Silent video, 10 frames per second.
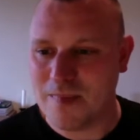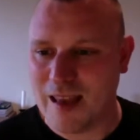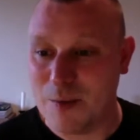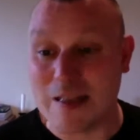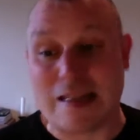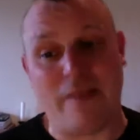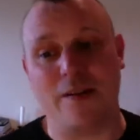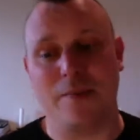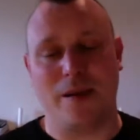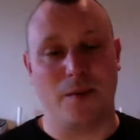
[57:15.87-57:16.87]
It was a
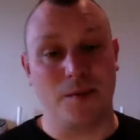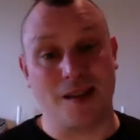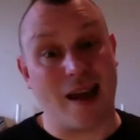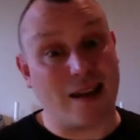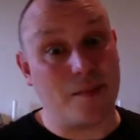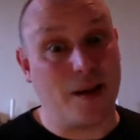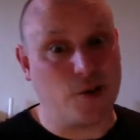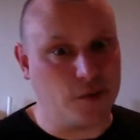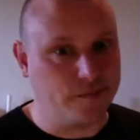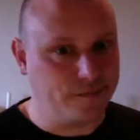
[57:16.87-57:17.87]
definite pick-up. So I can
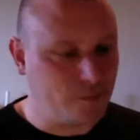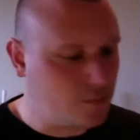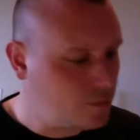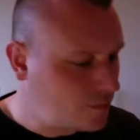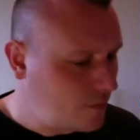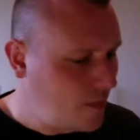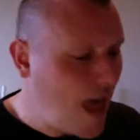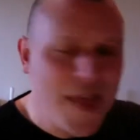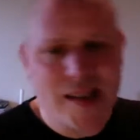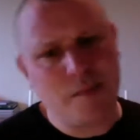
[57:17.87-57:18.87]
imagine.
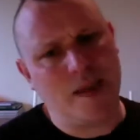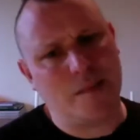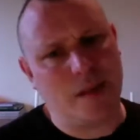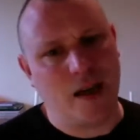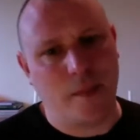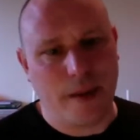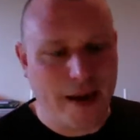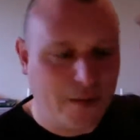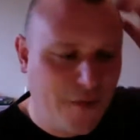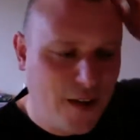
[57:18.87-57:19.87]
And this has picked me up.
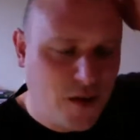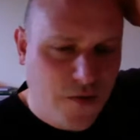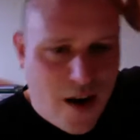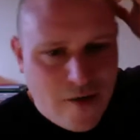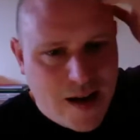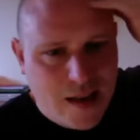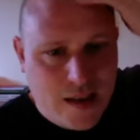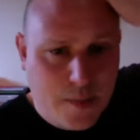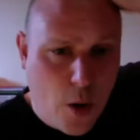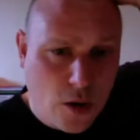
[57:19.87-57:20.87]
It feels
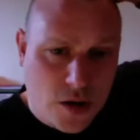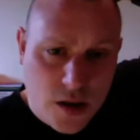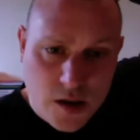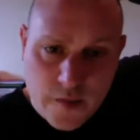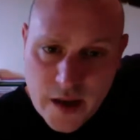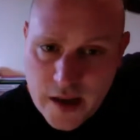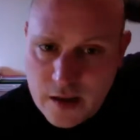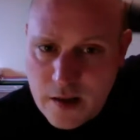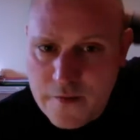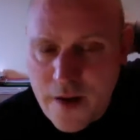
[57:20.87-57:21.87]
this box does
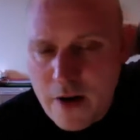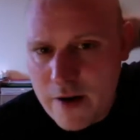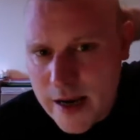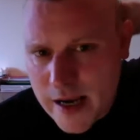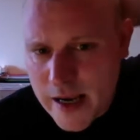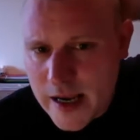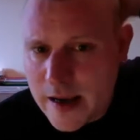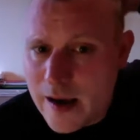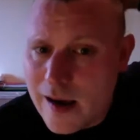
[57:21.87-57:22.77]
feel very